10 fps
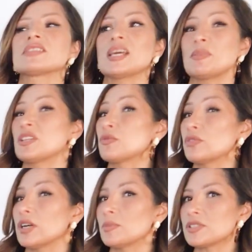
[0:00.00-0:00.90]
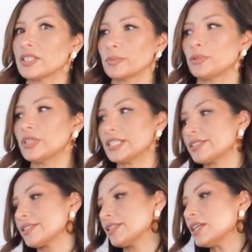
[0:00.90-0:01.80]
chemical fibers like
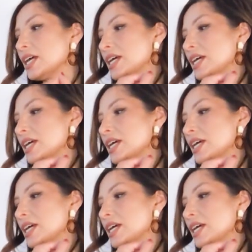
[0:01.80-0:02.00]
polyester,